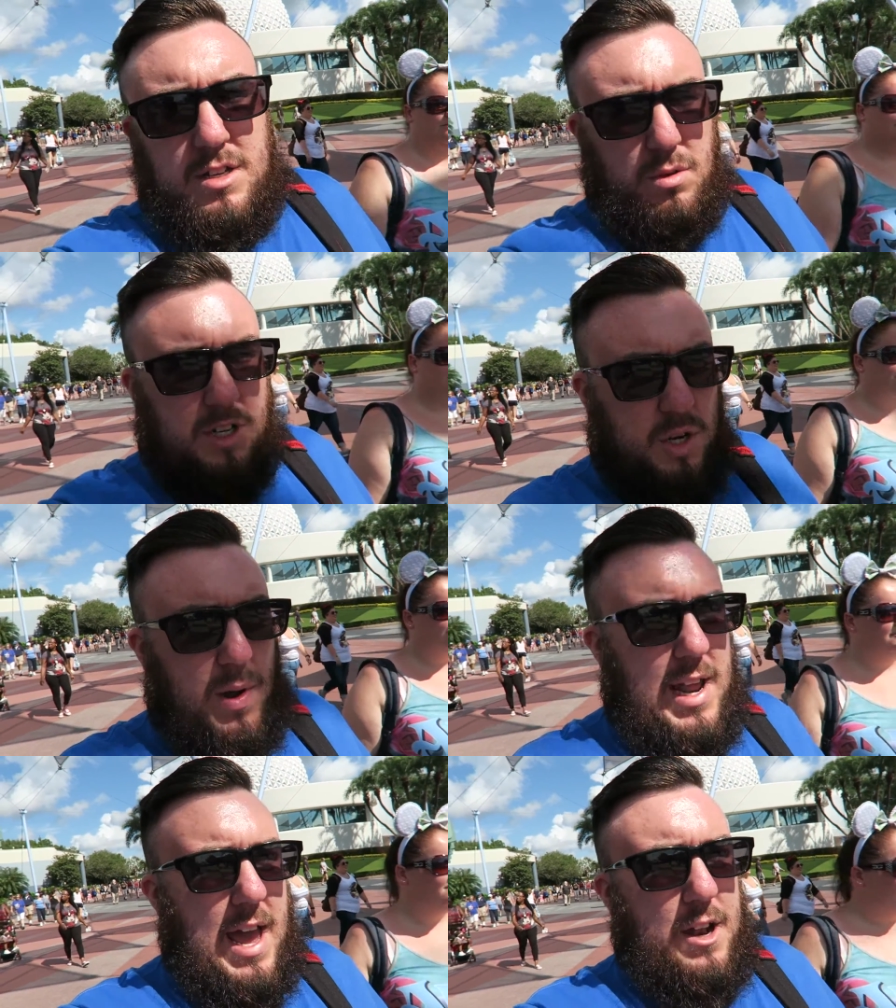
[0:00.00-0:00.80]
So we're just
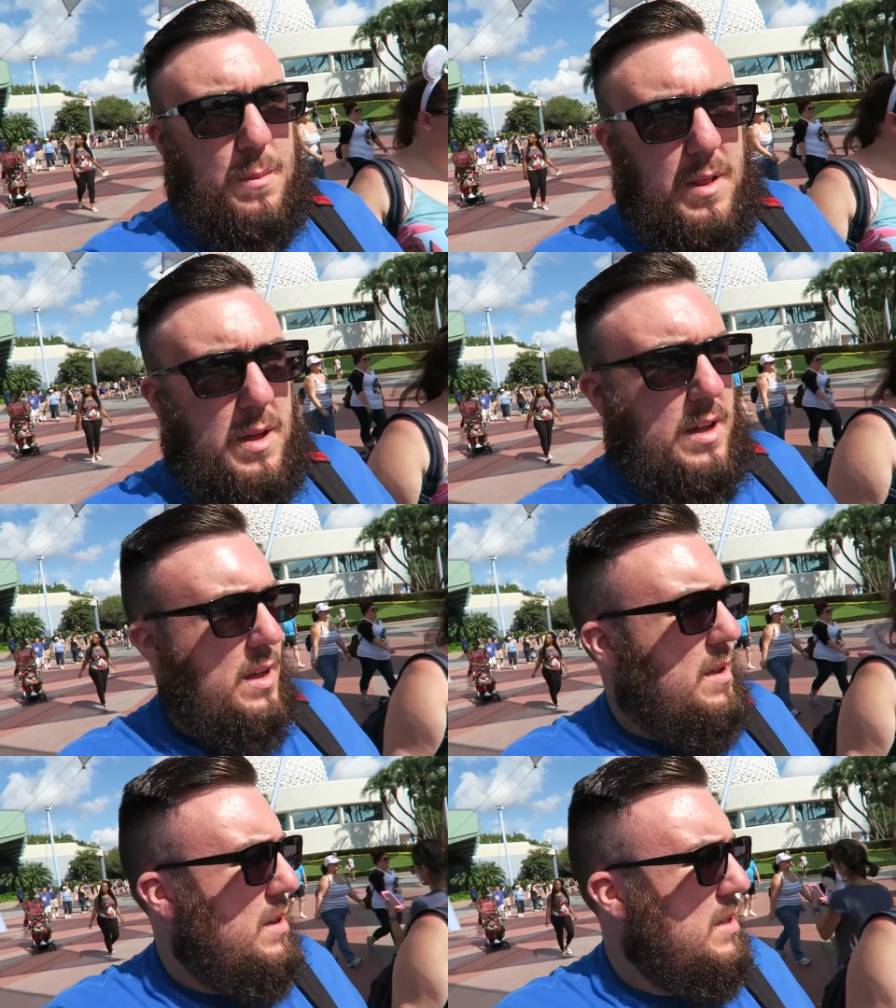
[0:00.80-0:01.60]
quickly heading up to the
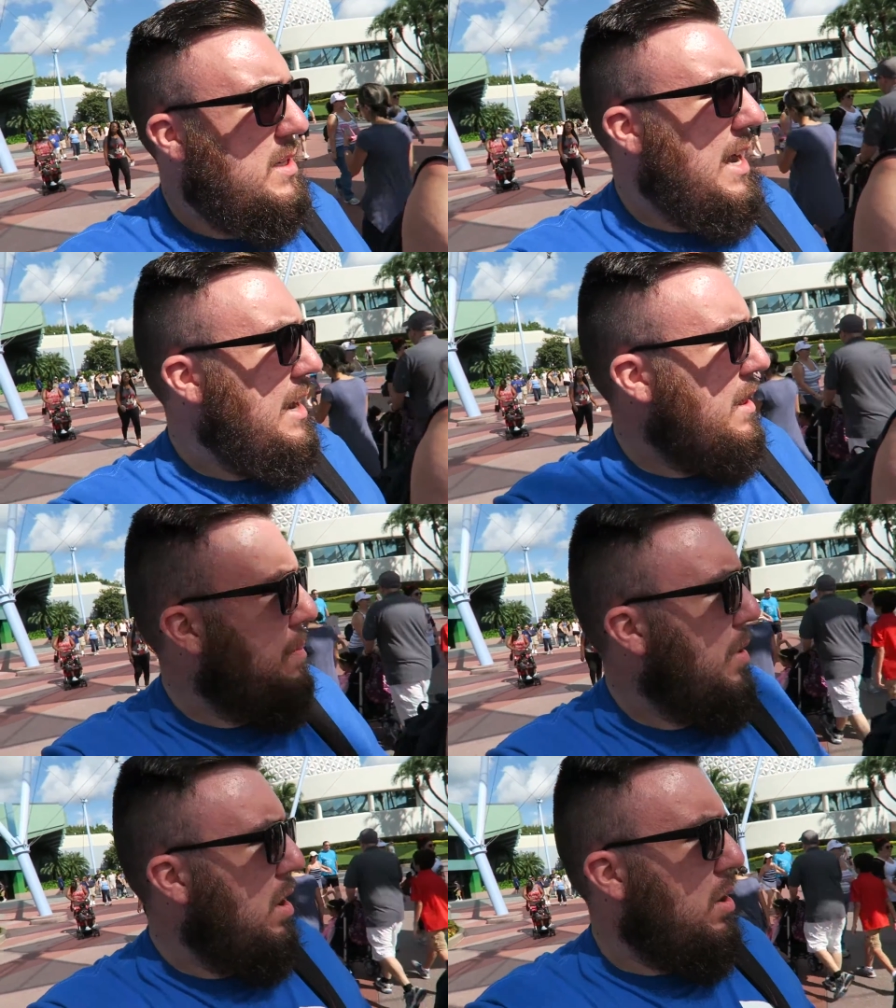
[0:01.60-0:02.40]
side of
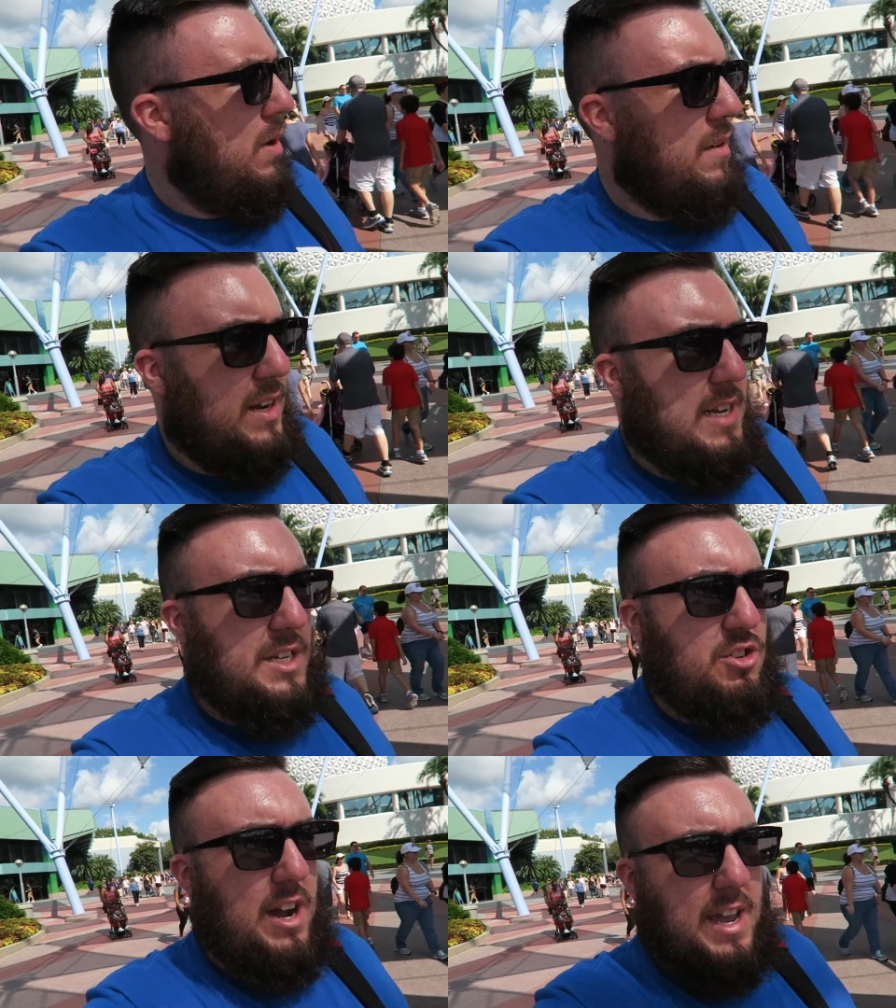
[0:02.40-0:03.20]
the park where our
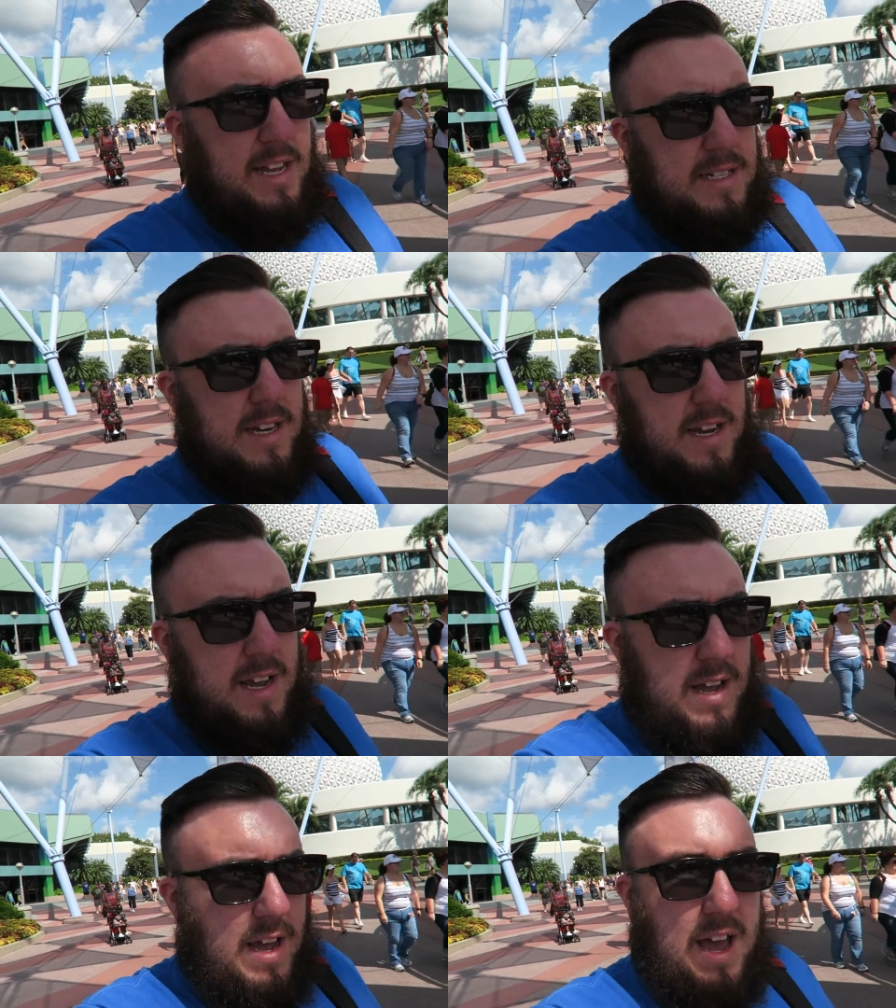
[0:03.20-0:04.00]
Test Track is,
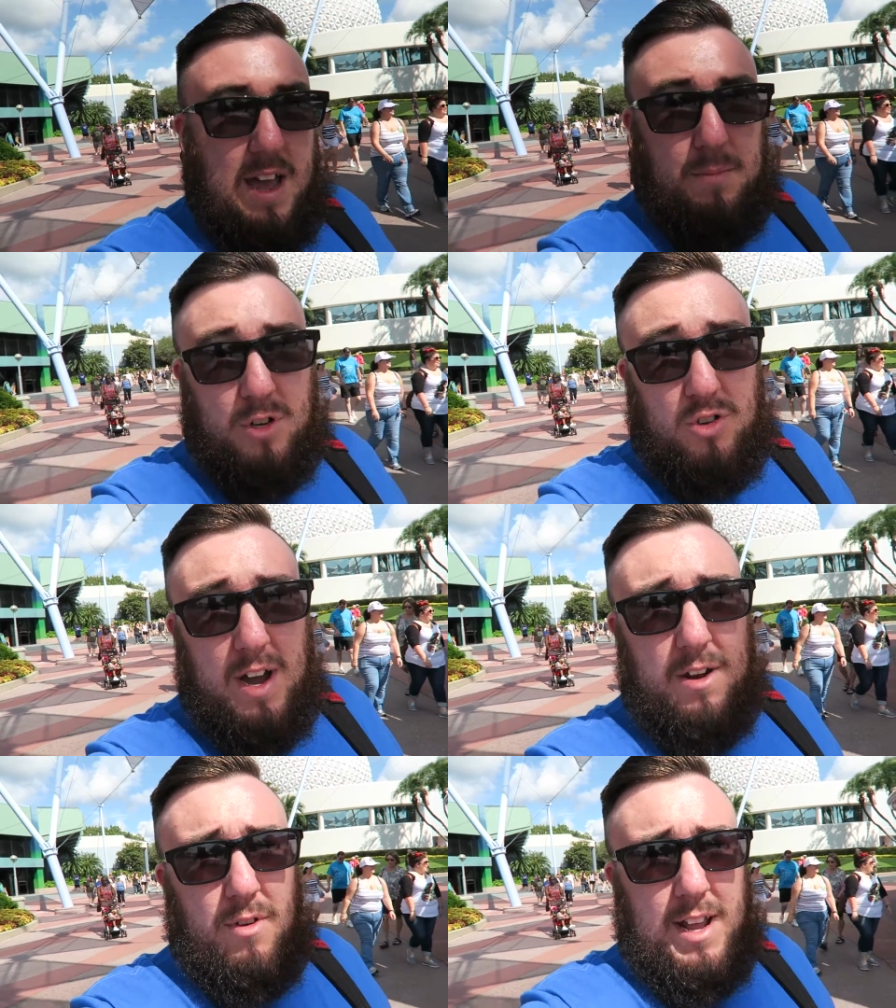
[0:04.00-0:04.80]
and we'll
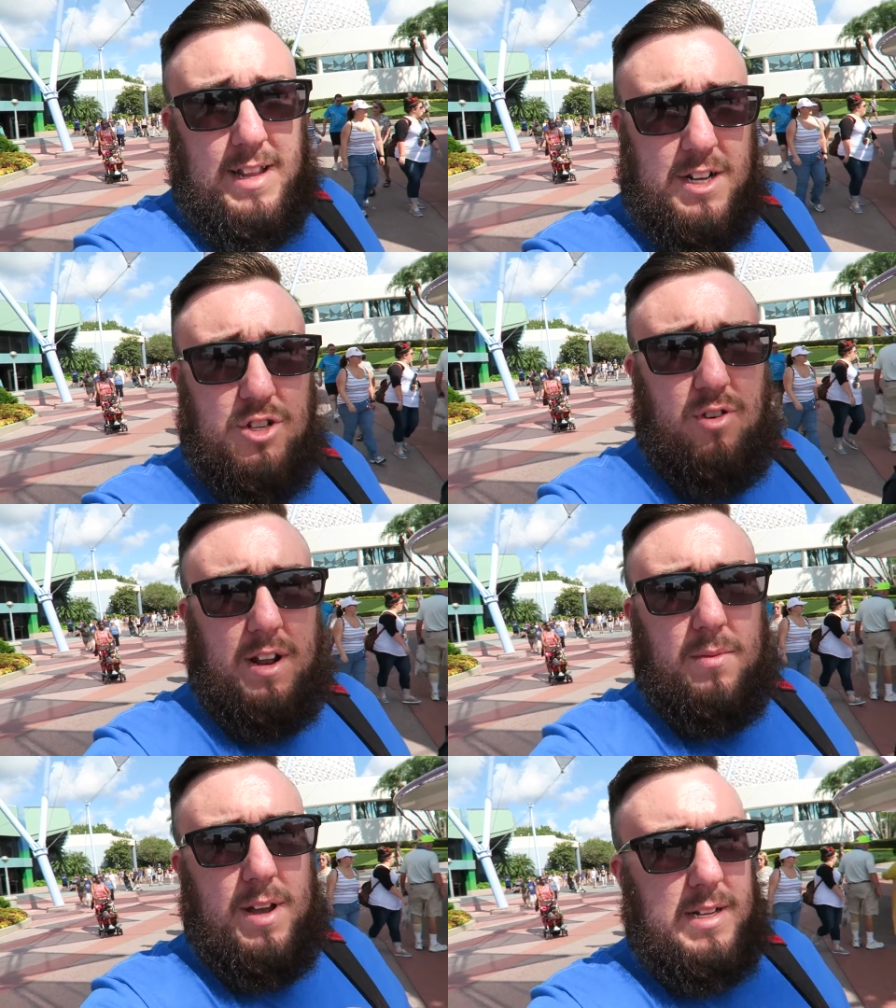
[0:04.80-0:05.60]
try and ride that
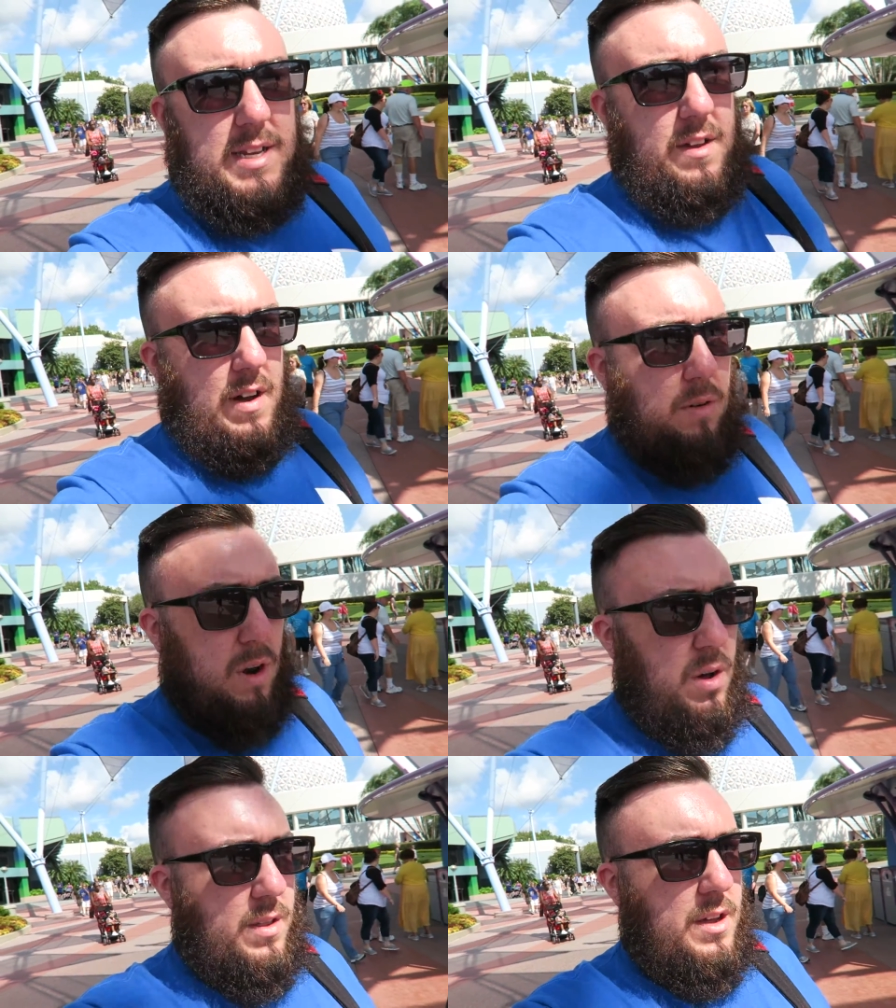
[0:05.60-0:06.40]
straight away and see how
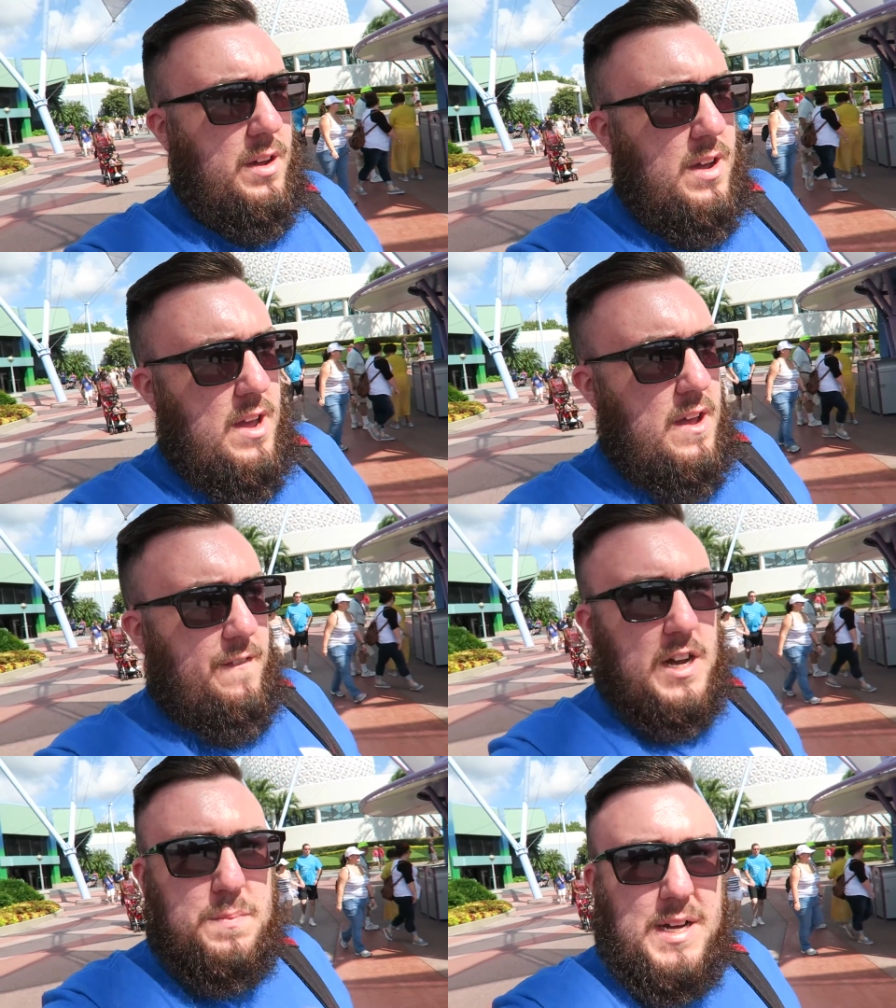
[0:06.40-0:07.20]
long the
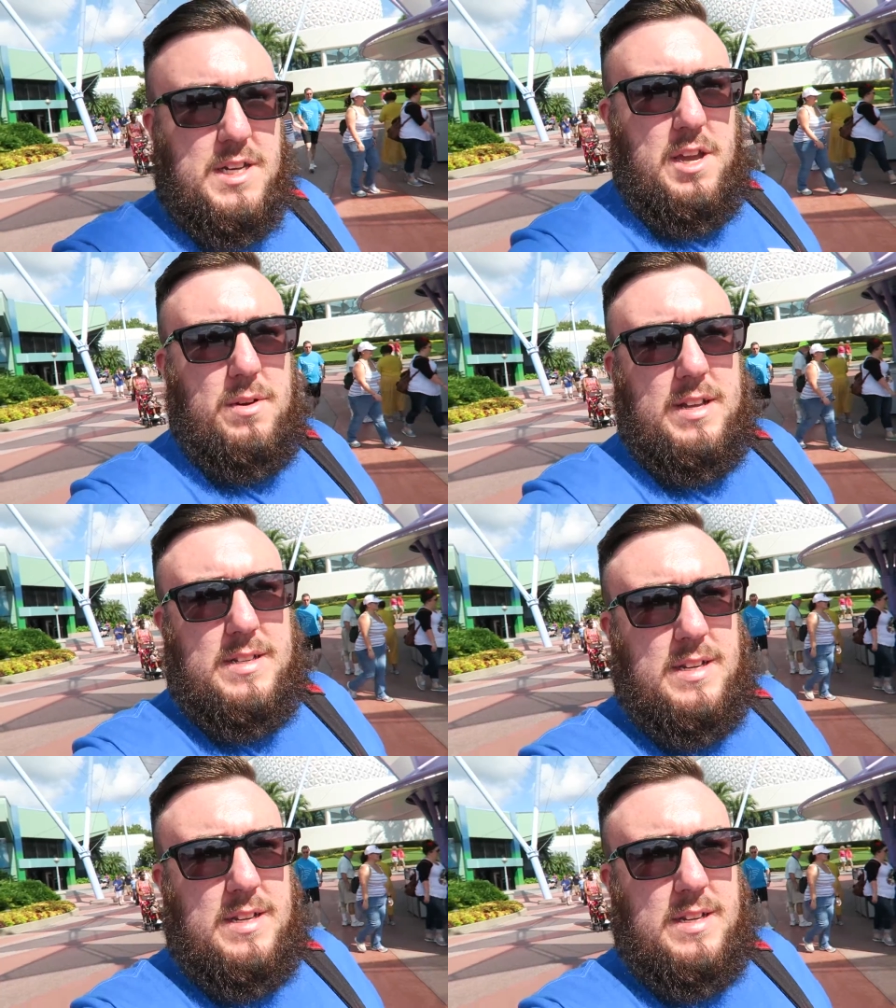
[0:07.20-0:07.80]
fast pass queue is.